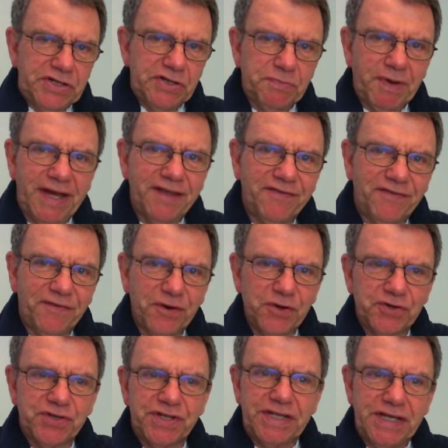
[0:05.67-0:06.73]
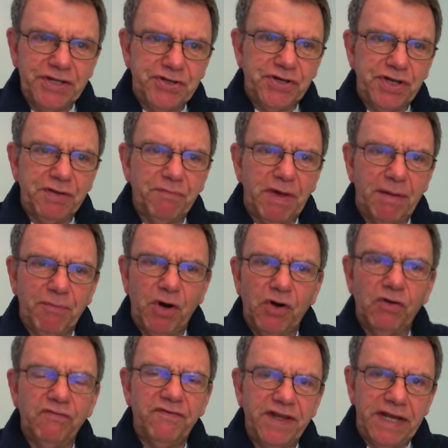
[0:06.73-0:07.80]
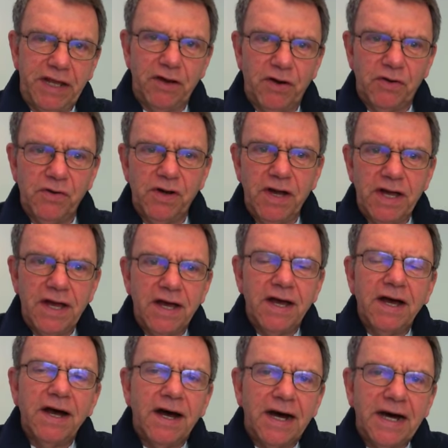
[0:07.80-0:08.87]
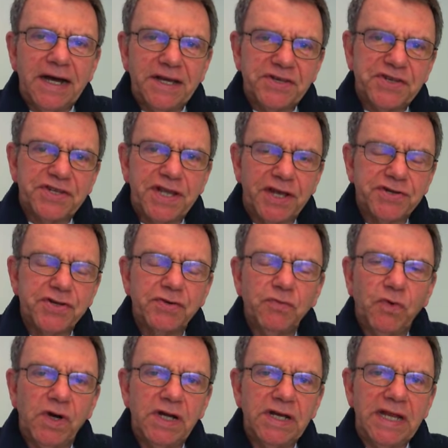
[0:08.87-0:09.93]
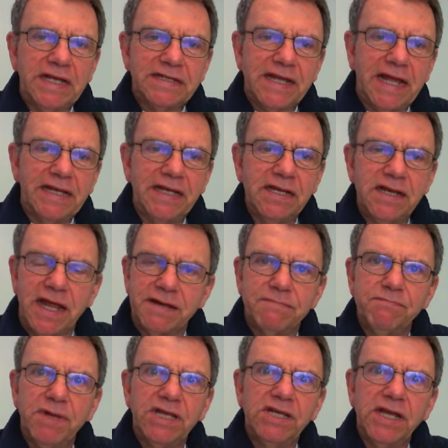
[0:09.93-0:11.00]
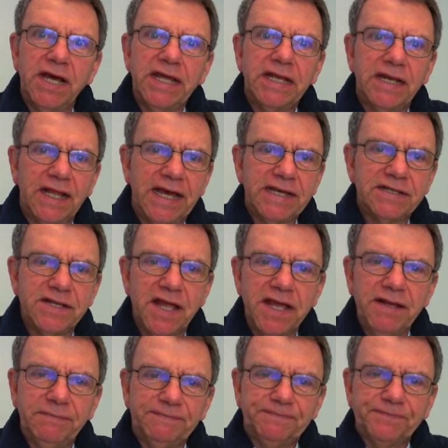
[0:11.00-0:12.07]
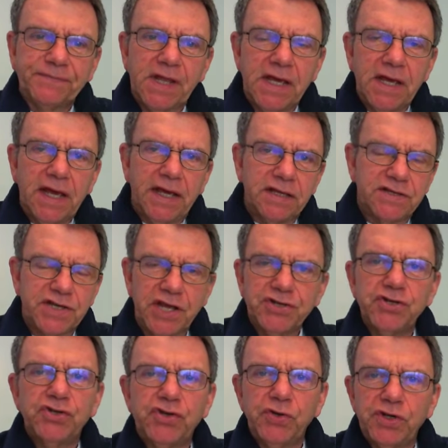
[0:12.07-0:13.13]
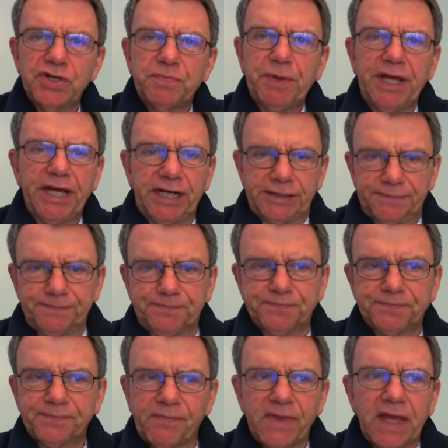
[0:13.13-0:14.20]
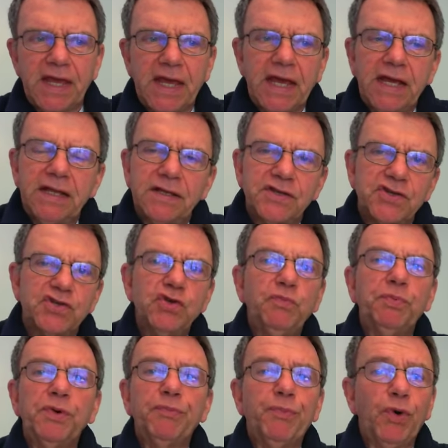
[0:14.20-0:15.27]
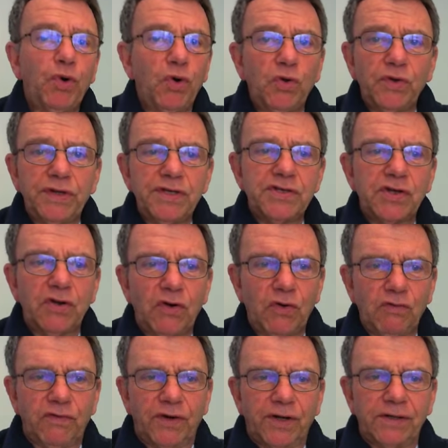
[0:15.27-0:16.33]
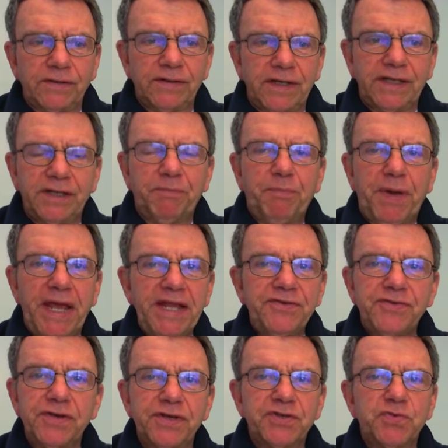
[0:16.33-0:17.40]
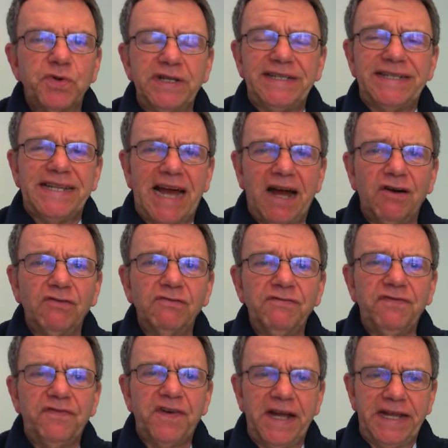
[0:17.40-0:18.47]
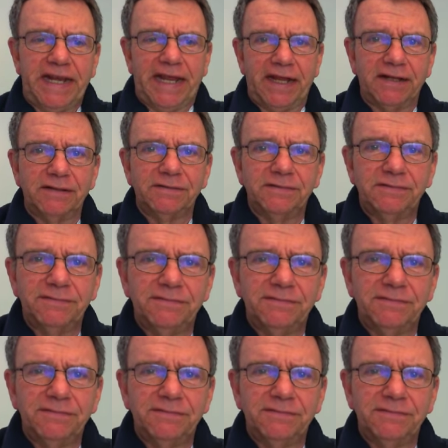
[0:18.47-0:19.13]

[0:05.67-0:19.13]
this is my first teaching memo video as session 1 has ended at midnight last night and session 2 has begun. The Super Bowl is over and the Patriots went down fighting.